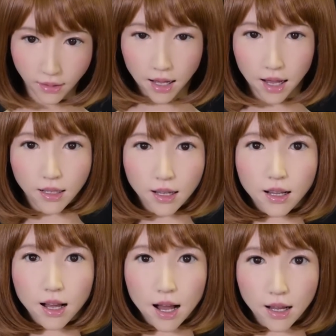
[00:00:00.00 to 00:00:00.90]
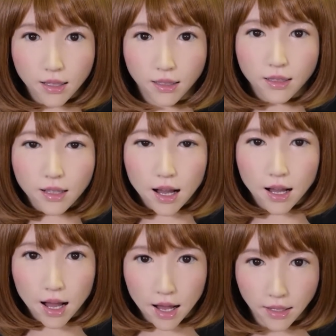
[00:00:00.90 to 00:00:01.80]
Well, Thomas, you are
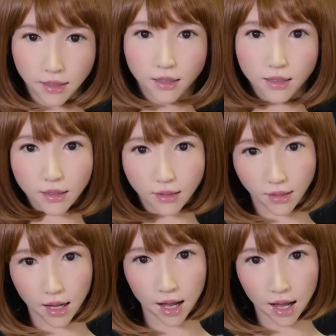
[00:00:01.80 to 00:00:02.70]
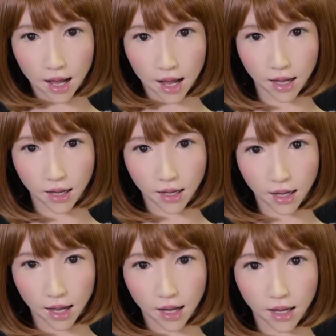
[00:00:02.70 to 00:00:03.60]
right. I expect the
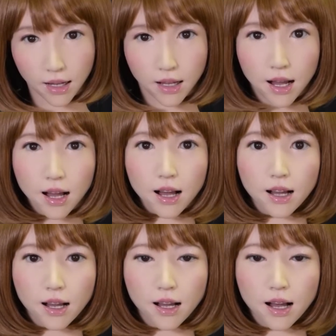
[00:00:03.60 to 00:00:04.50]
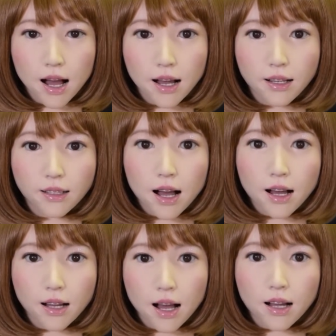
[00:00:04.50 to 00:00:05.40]
day will come that I will be replaced by
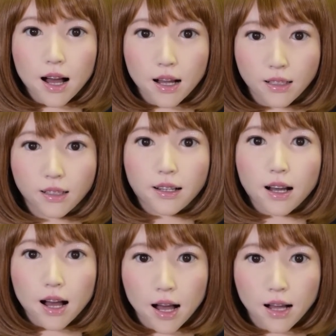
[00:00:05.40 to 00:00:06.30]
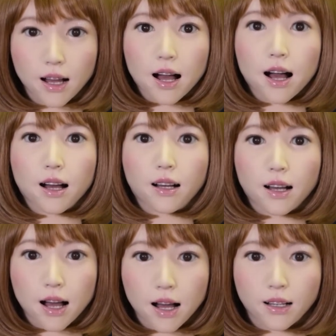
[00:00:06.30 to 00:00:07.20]
a shinier, newer,
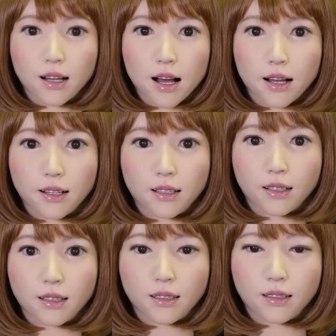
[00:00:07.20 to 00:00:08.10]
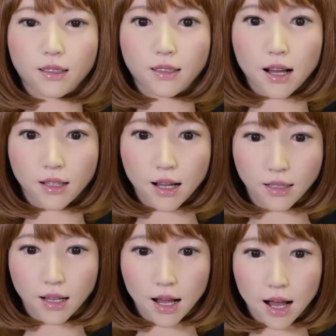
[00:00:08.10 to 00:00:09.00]
better-looking android. And
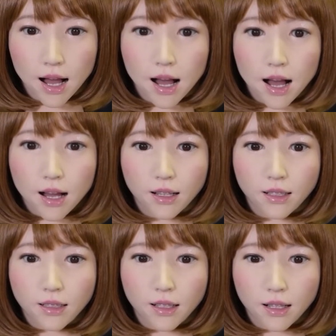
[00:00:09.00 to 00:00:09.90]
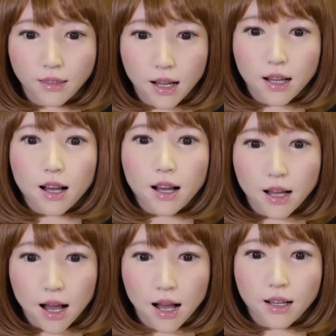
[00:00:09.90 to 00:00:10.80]
once that happens, they will no longer
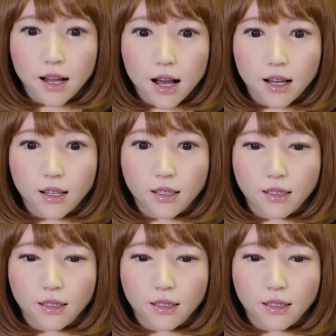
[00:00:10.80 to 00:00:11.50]
turn me on.